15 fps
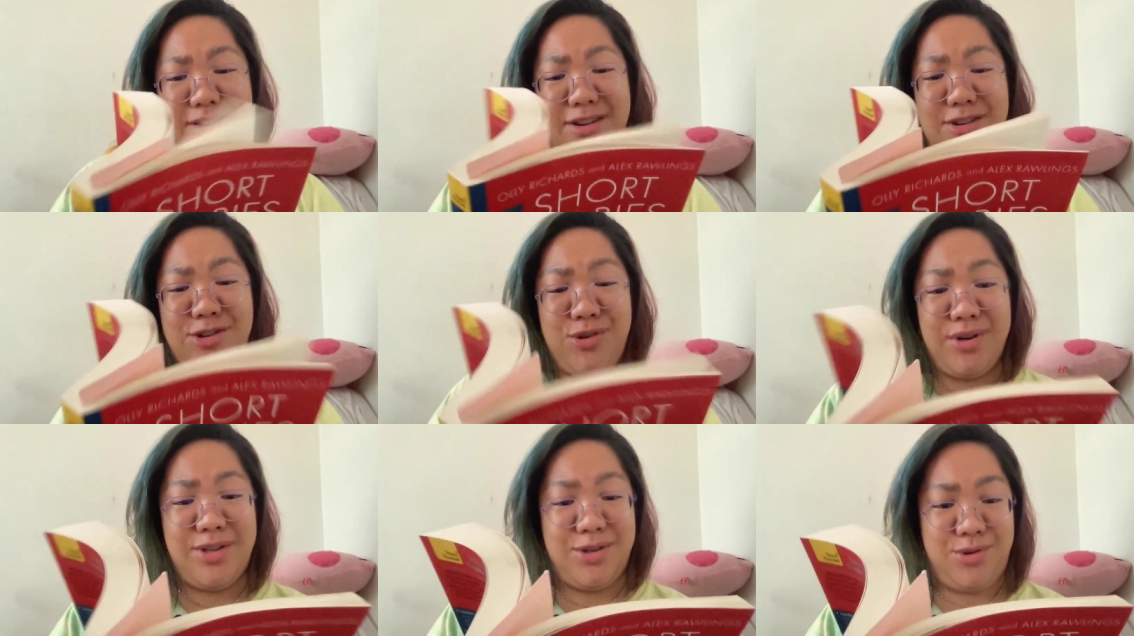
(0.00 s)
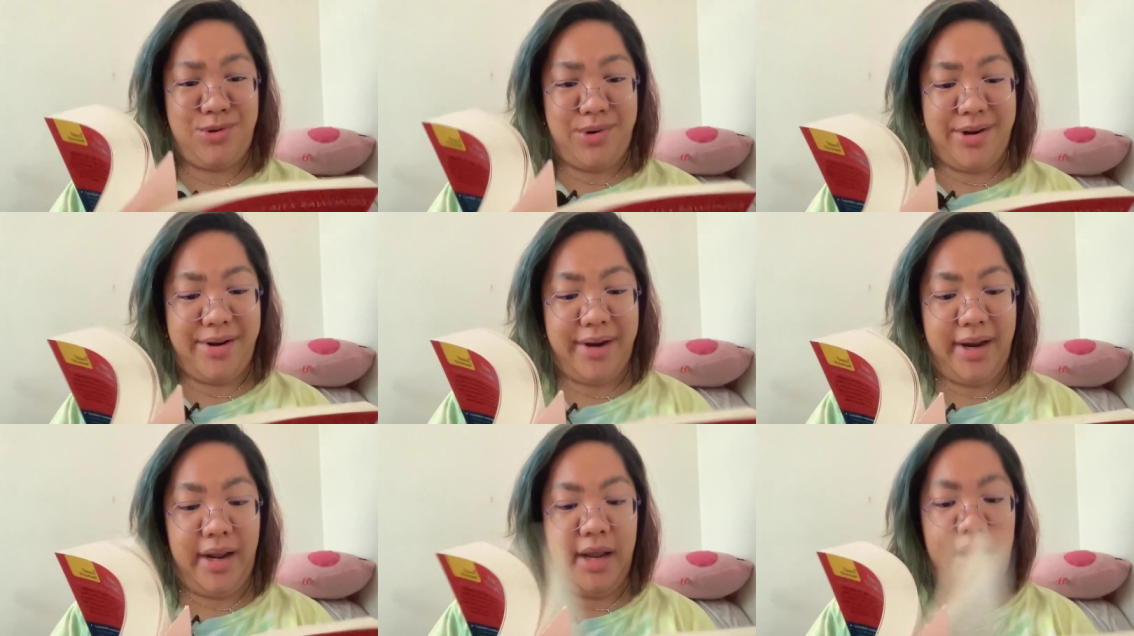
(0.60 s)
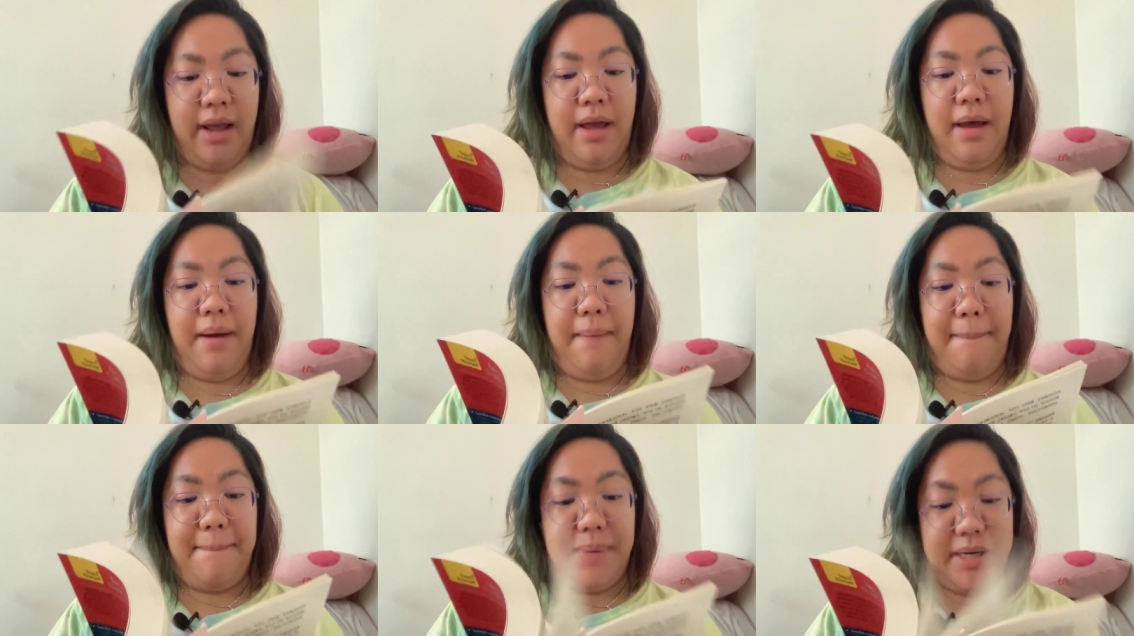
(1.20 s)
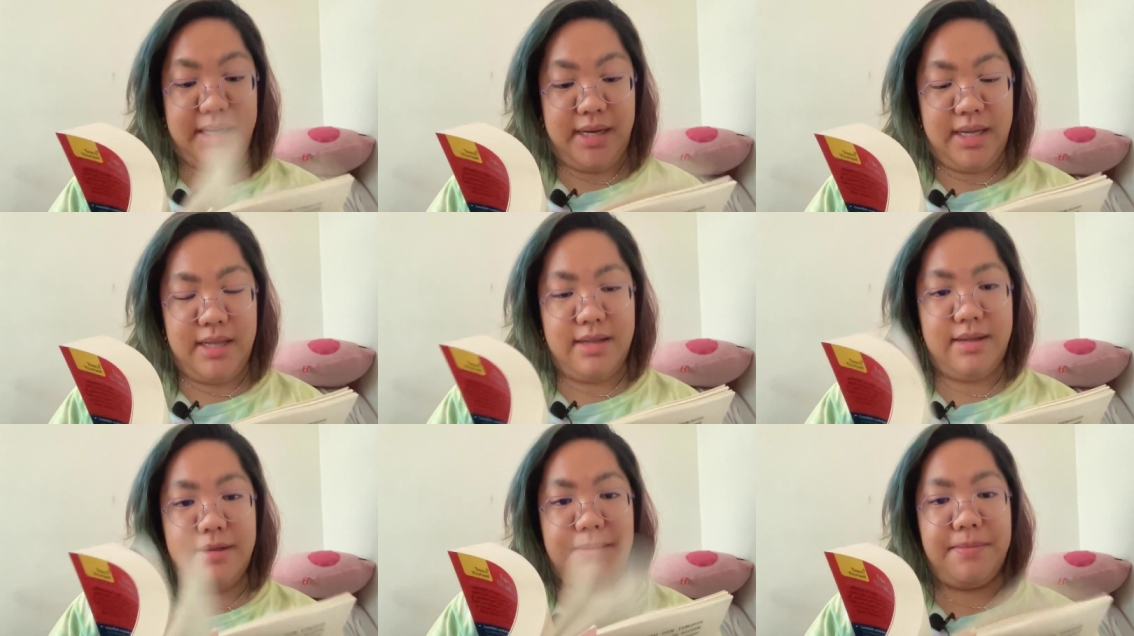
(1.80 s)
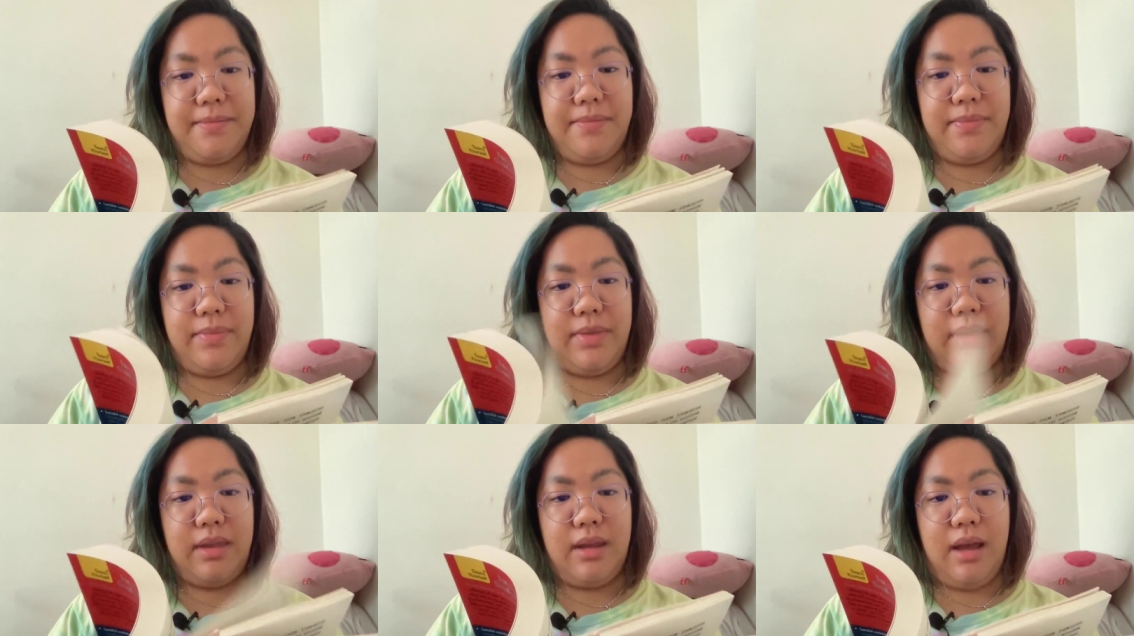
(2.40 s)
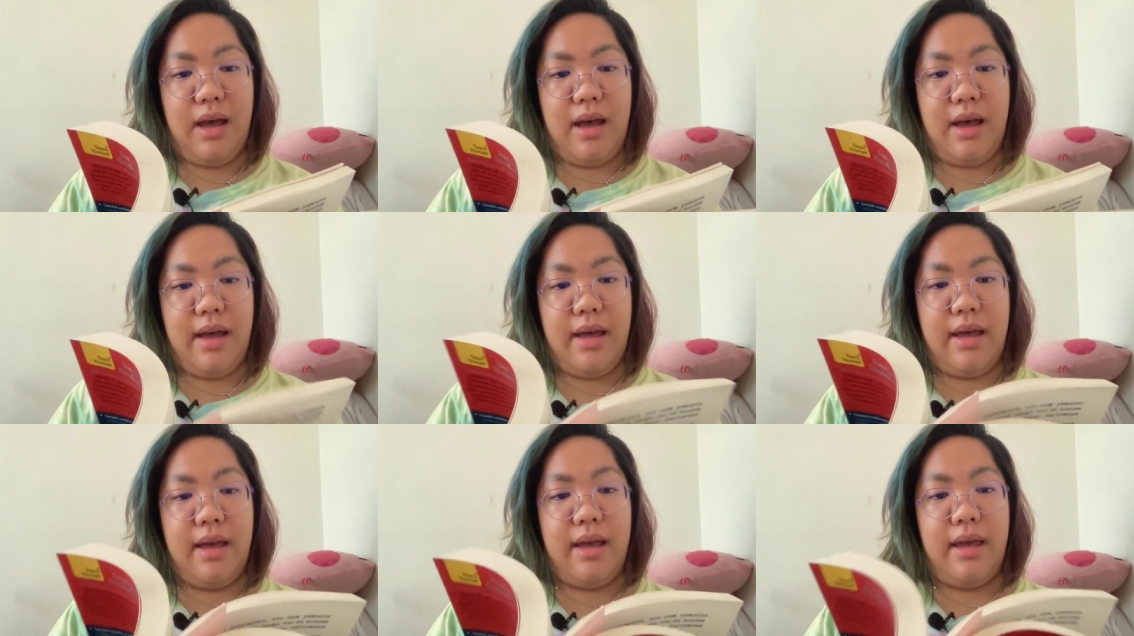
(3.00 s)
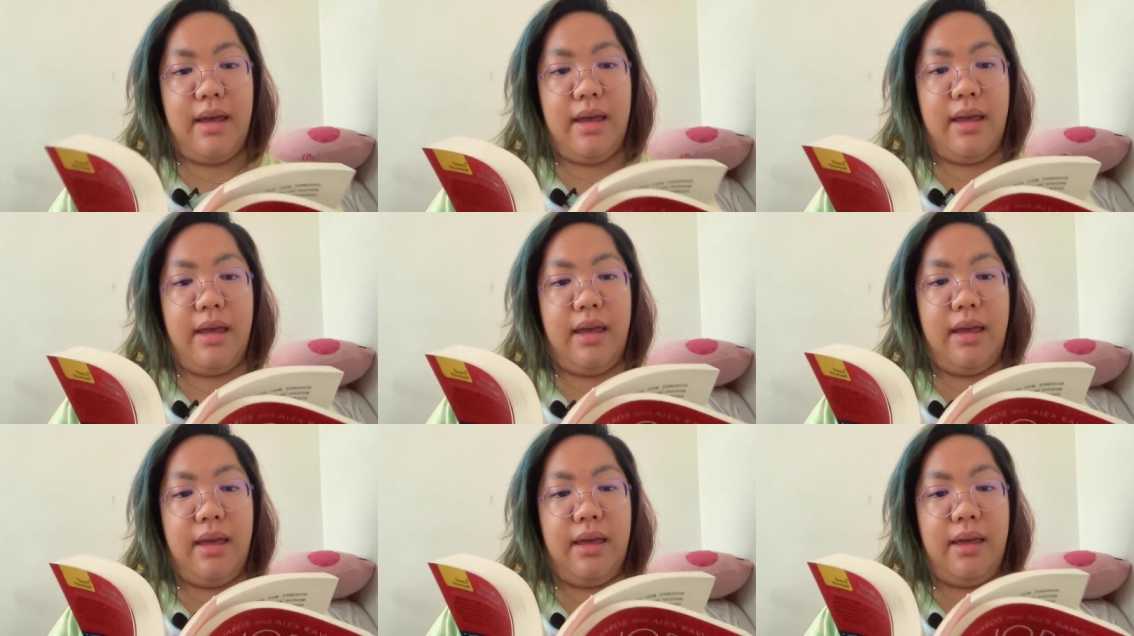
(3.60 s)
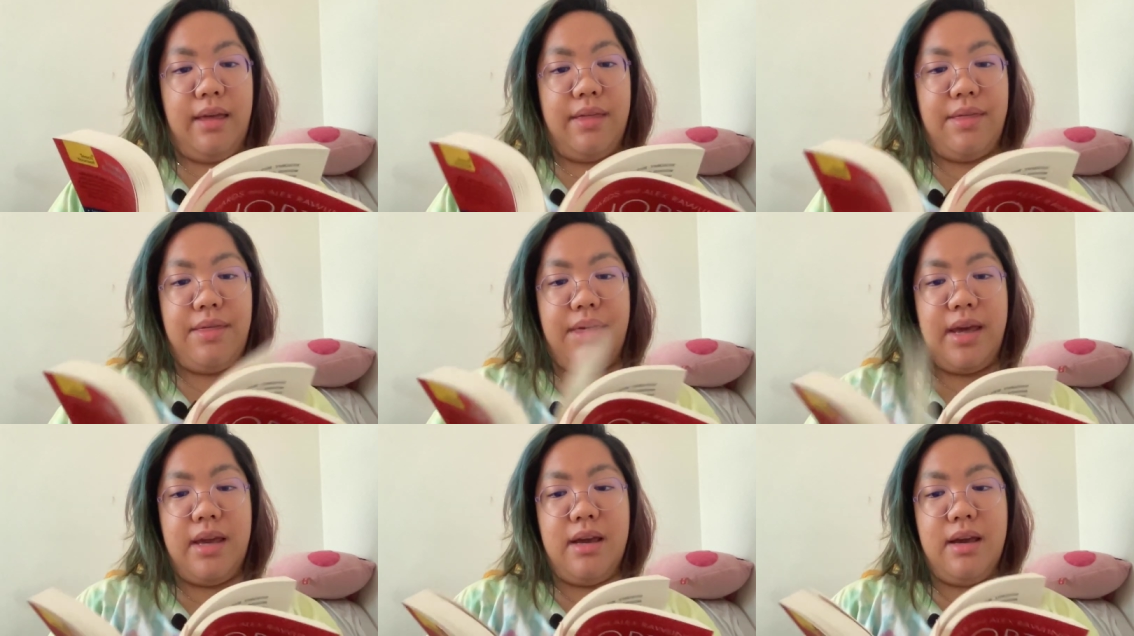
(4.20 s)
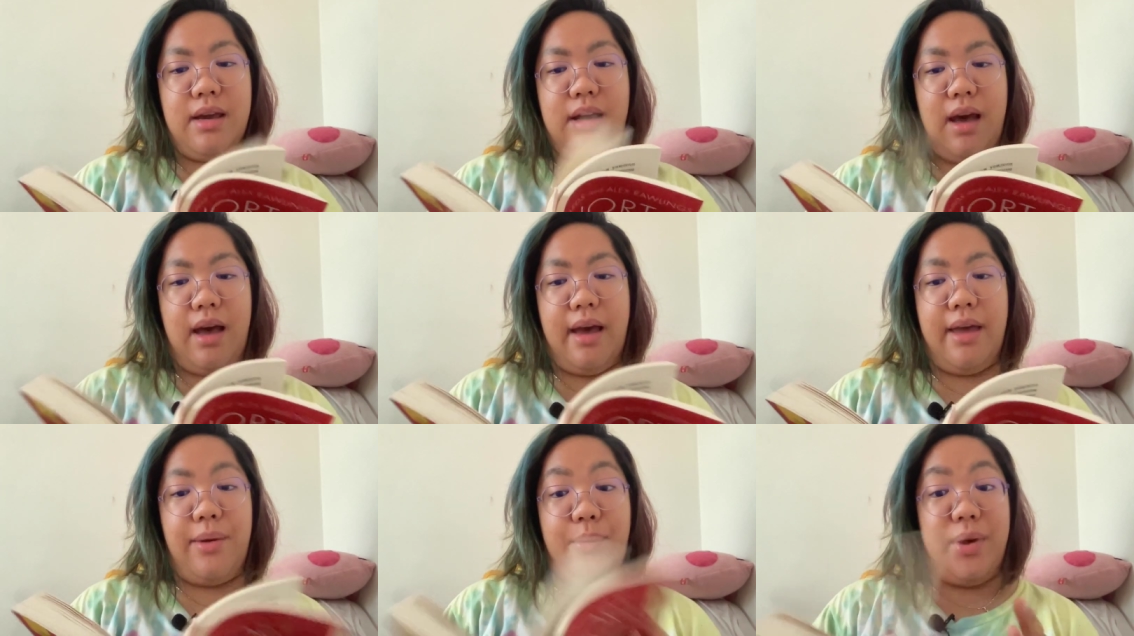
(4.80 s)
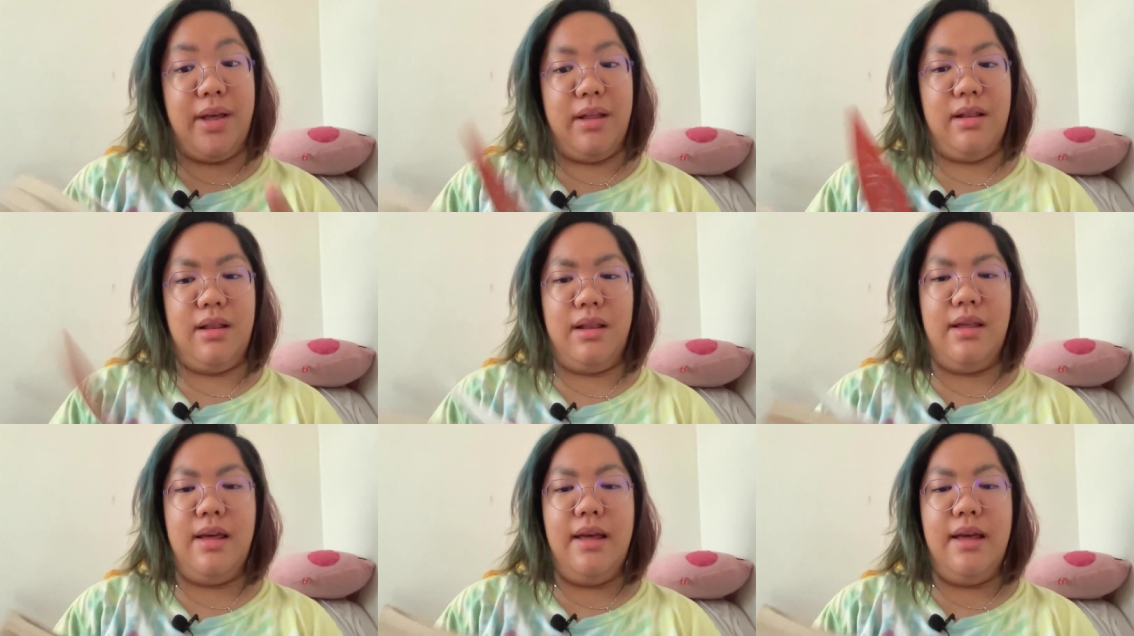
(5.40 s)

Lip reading: short story, but I think I will.